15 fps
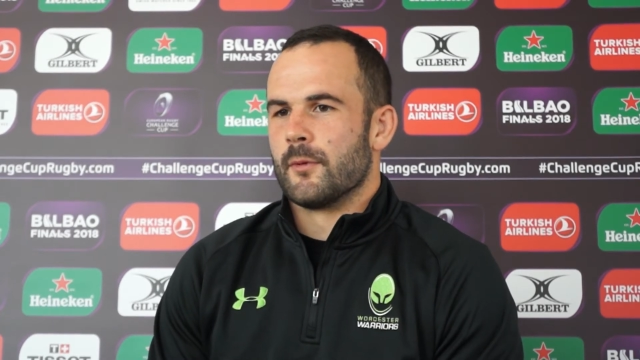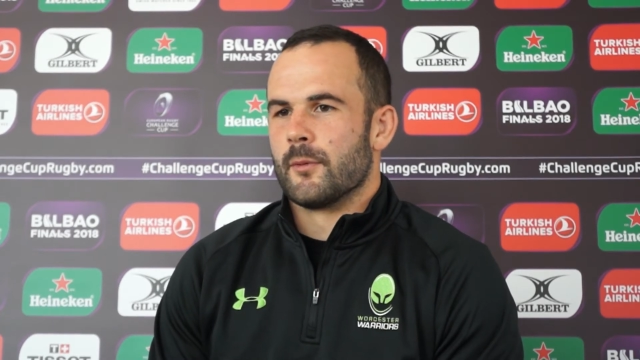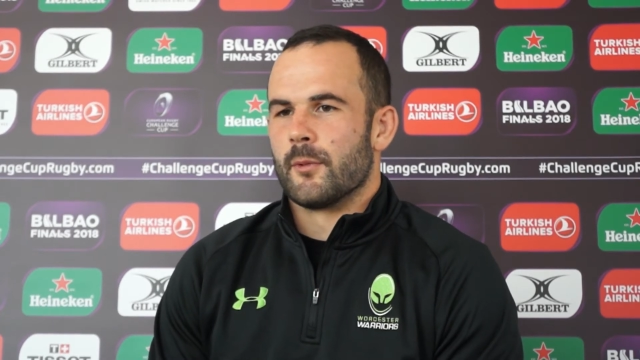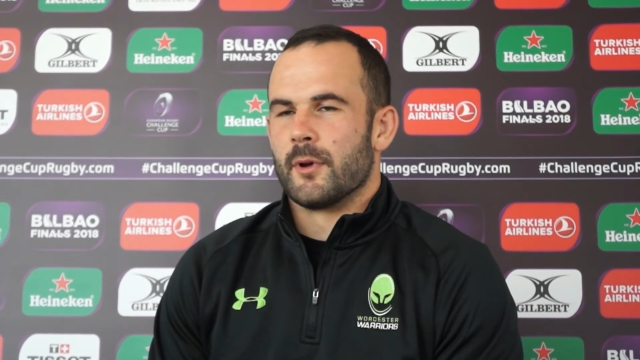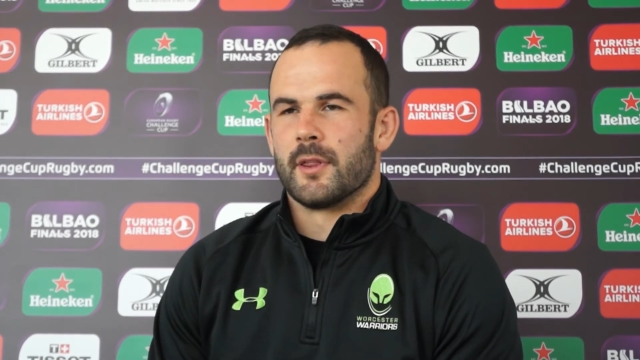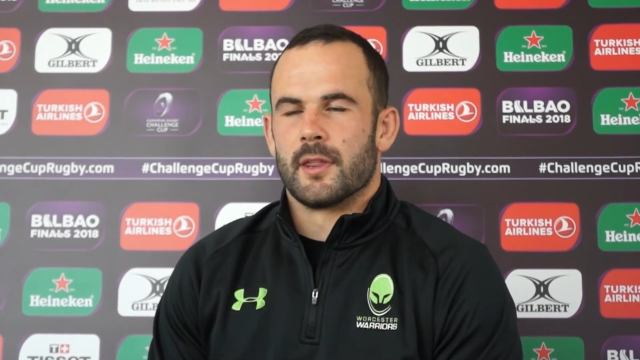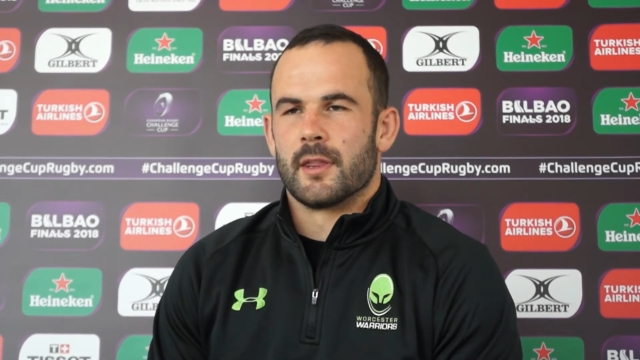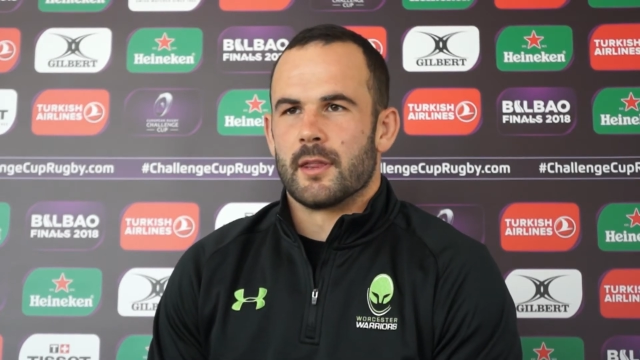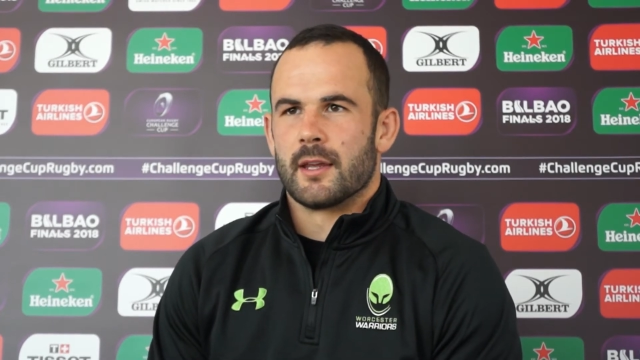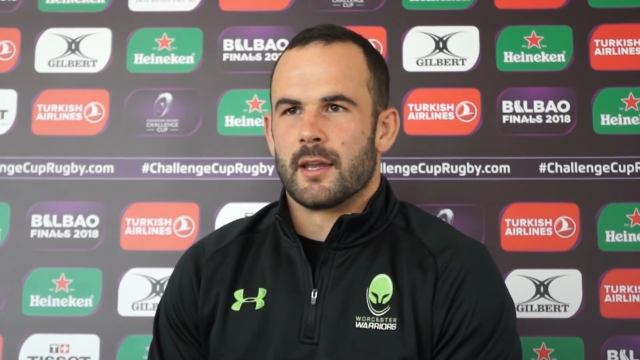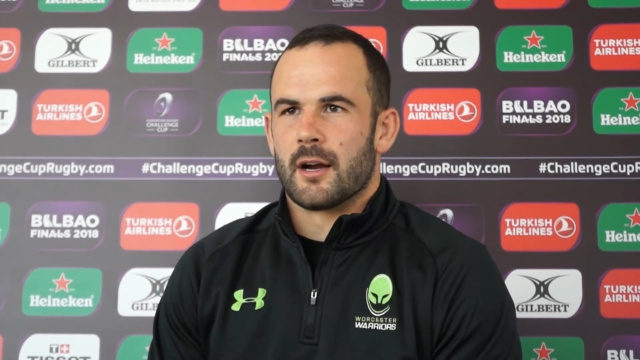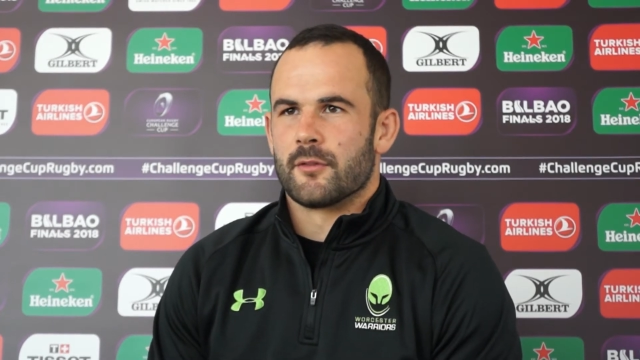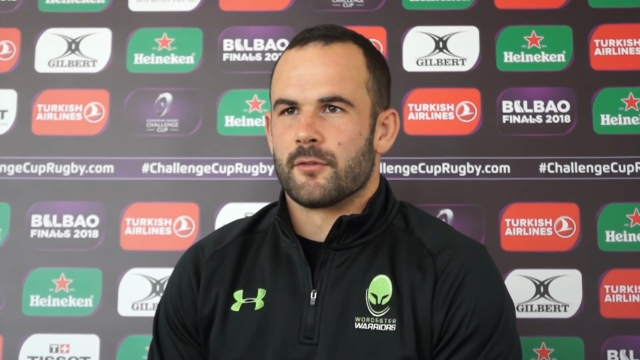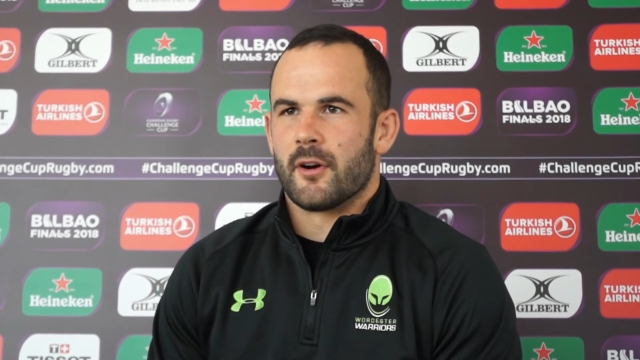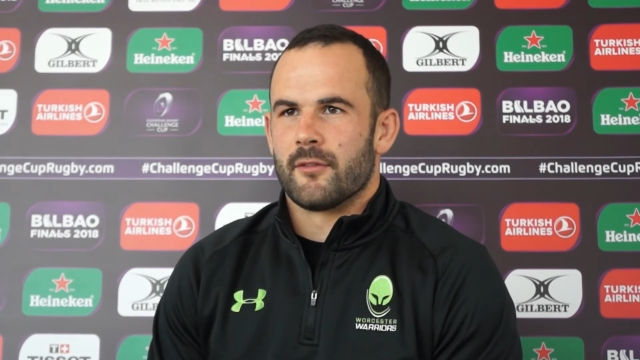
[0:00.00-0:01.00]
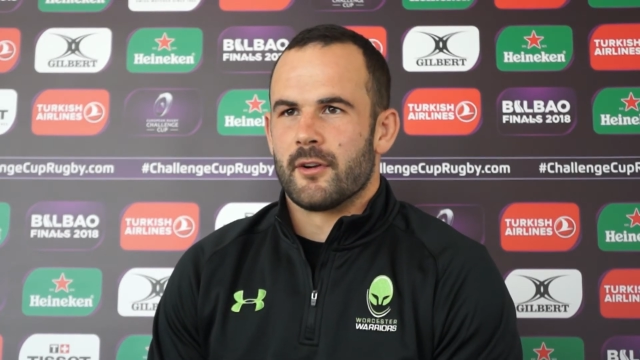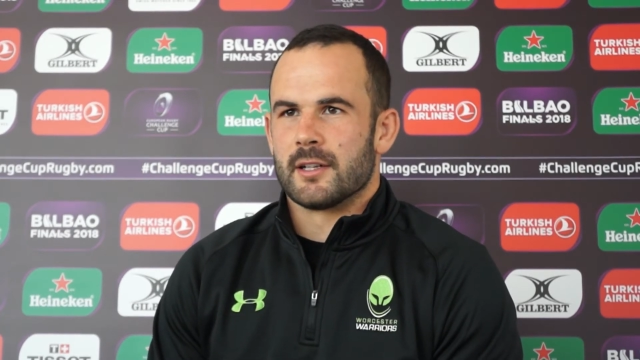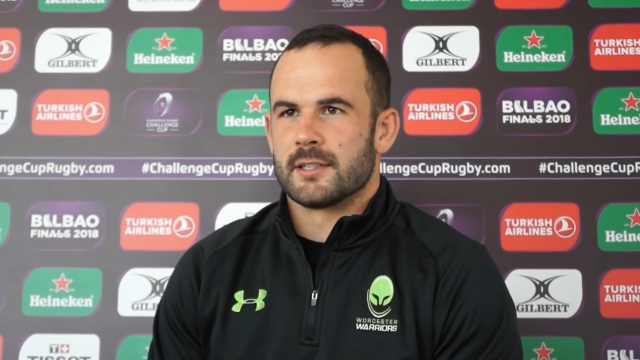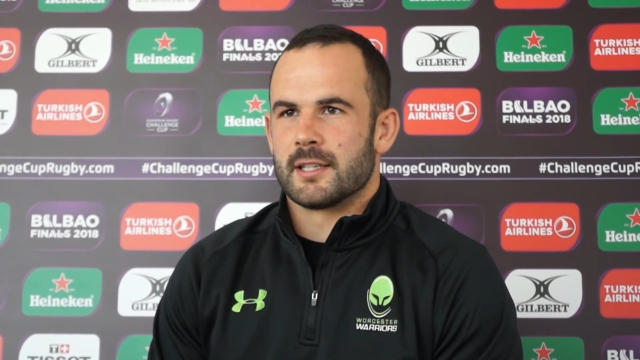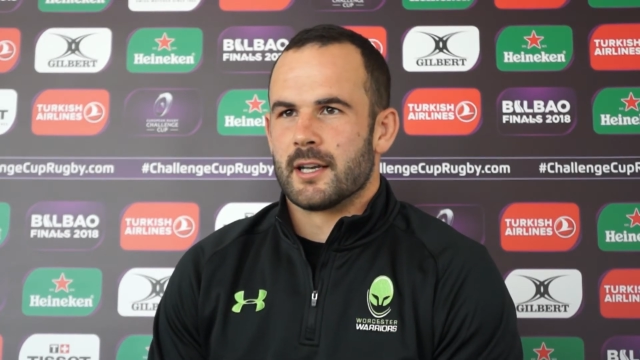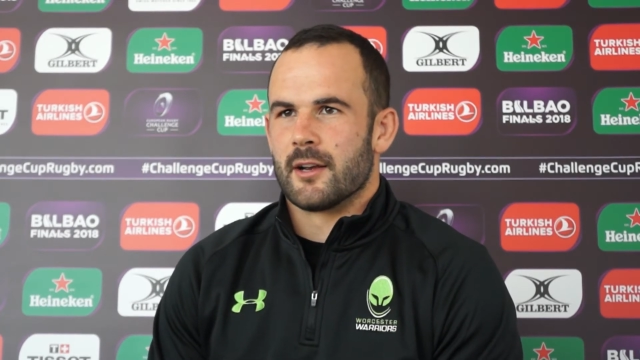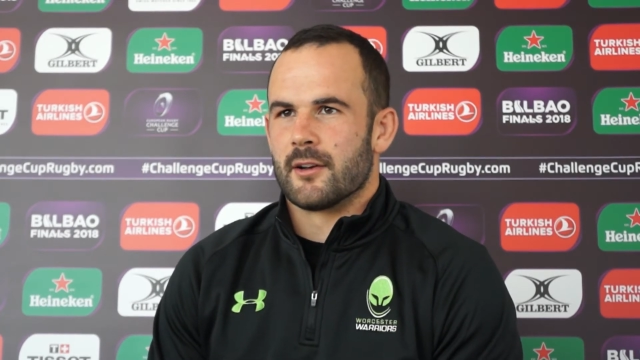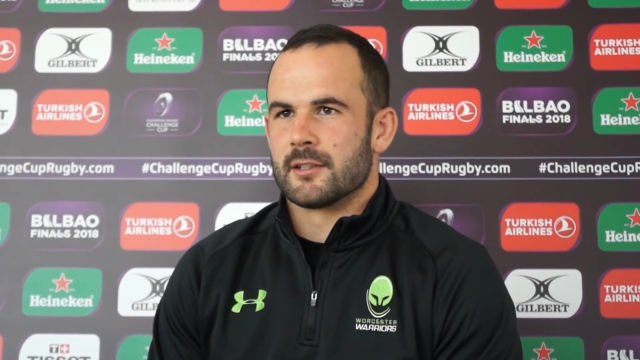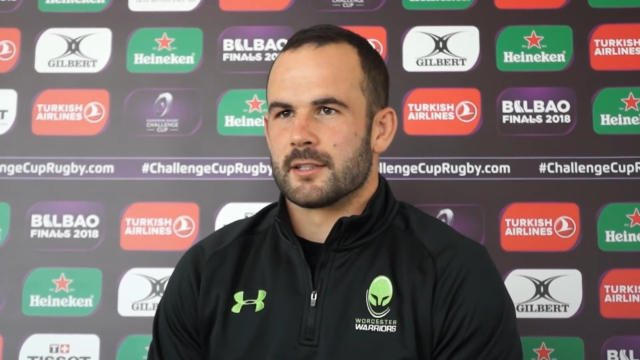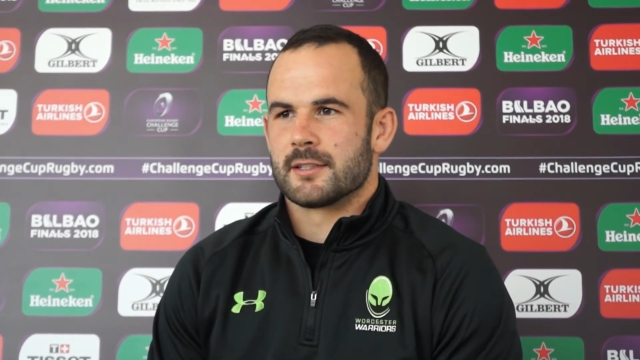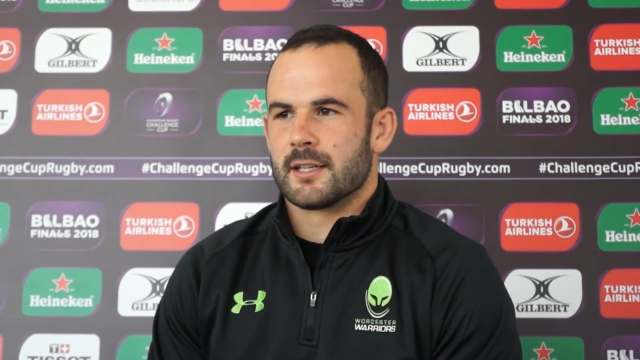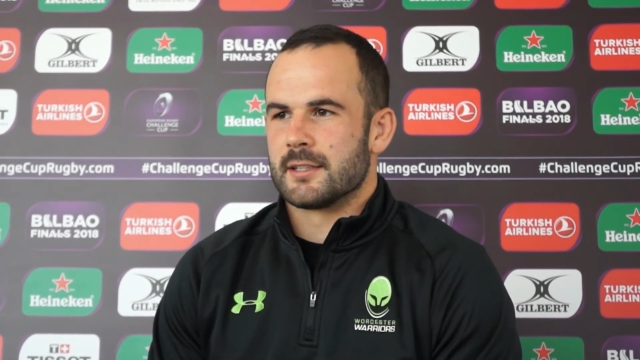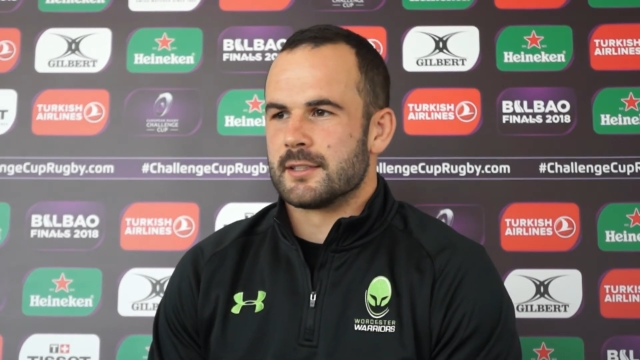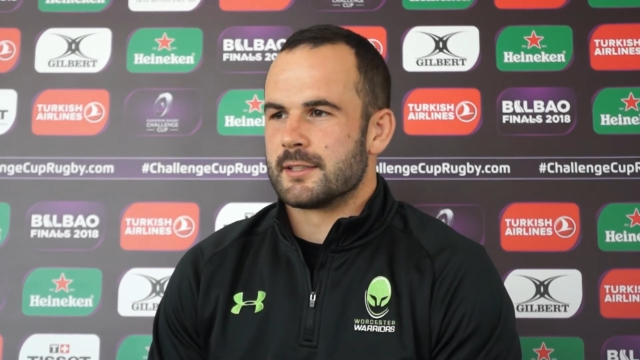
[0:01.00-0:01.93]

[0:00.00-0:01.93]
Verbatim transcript: with the young five eights here, as I said,